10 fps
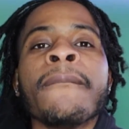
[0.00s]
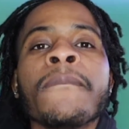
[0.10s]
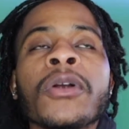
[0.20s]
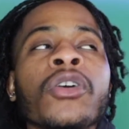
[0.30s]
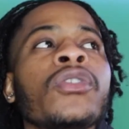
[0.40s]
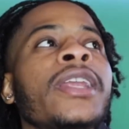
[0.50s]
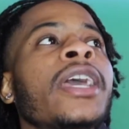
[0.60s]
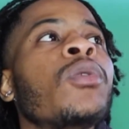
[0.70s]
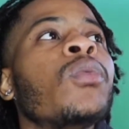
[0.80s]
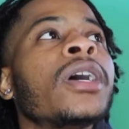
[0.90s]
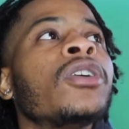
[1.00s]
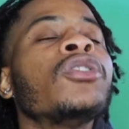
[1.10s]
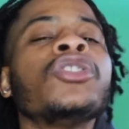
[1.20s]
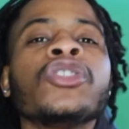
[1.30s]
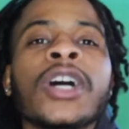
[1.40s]
bro, they
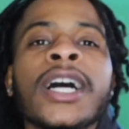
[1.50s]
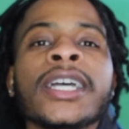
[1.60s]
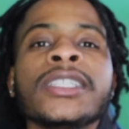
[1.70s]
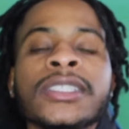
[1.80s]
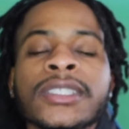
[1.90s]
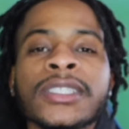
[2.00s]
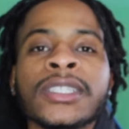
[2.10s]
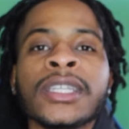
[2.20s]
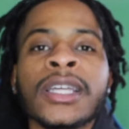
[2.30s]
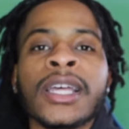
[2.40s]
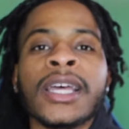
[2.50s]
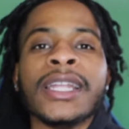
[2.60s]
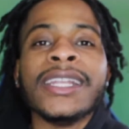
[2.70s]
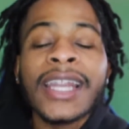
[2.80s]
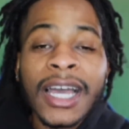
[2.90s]
will try to
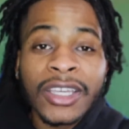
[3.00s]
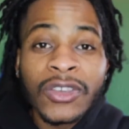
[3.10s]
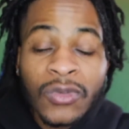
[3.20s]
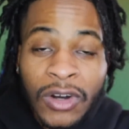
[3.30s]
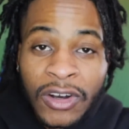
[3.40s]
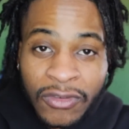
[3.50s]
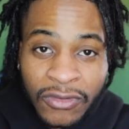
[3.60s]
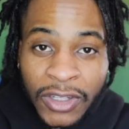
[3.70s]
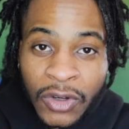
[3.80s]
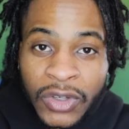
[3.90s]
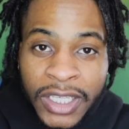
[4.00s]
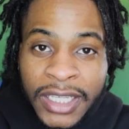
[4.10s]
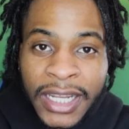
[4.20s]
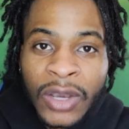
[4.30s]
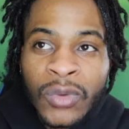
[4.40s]
knock you off
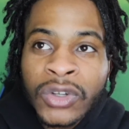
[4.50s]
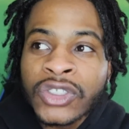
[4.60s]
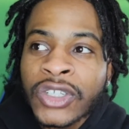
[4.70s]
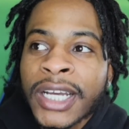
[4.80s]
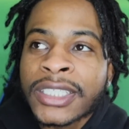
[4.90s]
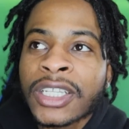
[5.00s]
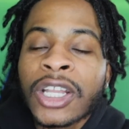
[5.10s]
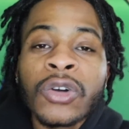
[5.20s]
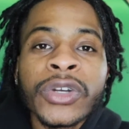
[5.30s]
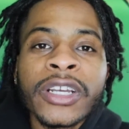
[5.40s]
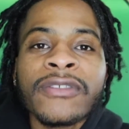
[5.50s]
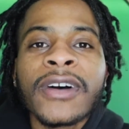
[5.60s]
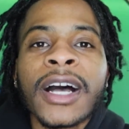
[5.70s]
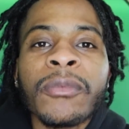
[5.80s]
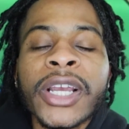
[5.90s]
low-key. They will try to lower your
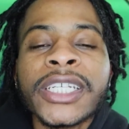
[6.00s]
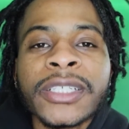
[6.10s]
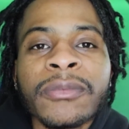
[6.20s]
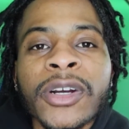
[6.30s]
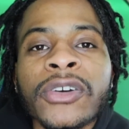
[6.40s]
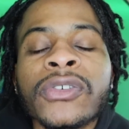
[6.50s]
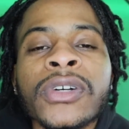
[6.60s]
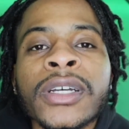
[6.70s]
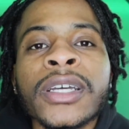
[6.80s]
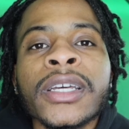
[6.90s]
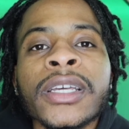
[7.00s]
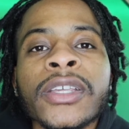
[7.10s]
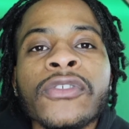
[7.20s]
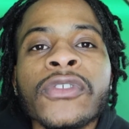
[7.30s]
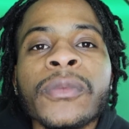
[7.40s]
vibration, bro.
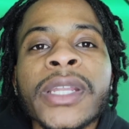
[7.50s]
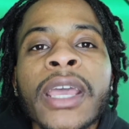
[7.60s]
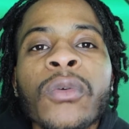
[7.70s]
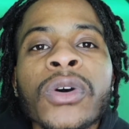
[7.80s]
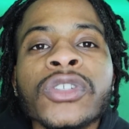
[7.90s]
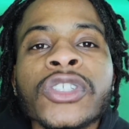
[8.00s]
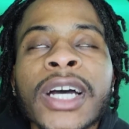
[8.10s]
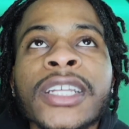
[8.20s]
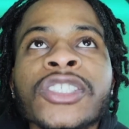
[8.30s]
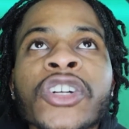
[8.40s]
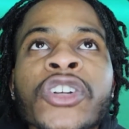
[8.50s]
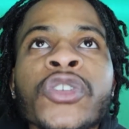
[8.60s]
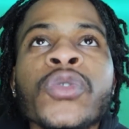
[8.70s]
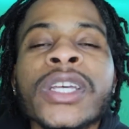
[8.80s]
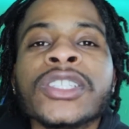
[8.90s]
You feel me? They will try to turn
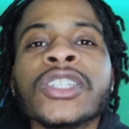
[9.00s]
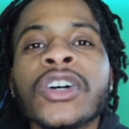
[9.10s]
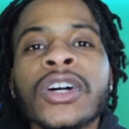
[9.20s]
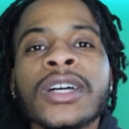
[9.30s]
you into the,